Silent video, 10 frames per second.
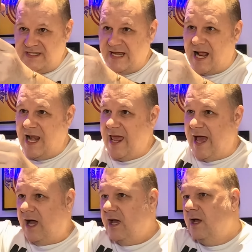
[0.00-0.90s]
Is it
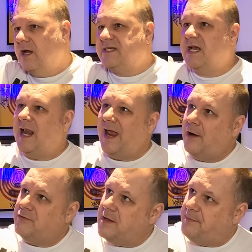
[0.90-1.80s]
clear? It's a
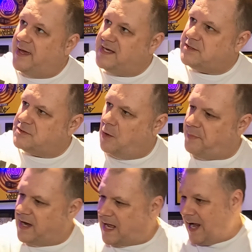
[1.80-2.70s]
cloudy beer, so it's got a
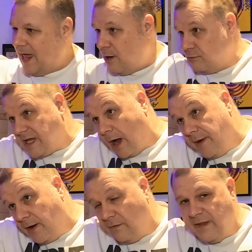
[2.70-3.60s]
bit of cloud
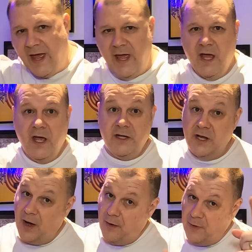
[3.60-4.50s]
going on there.
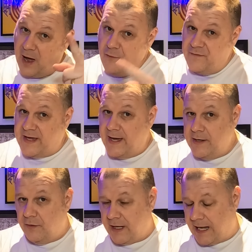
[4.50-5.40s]
You know, I'm not over
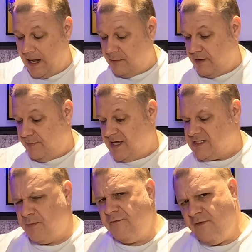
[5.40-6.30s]
keen on the cloudy
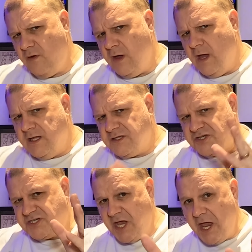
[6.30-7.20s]
beers. I prefer to
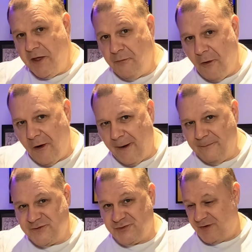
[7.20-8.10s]
see what I'm
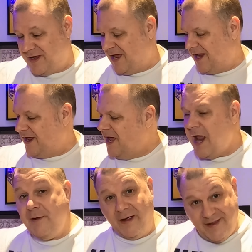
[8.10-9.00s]
drinking.
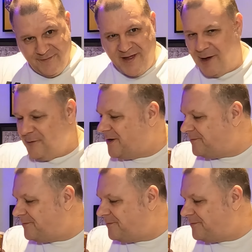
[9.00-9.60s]
Anyway, here we go.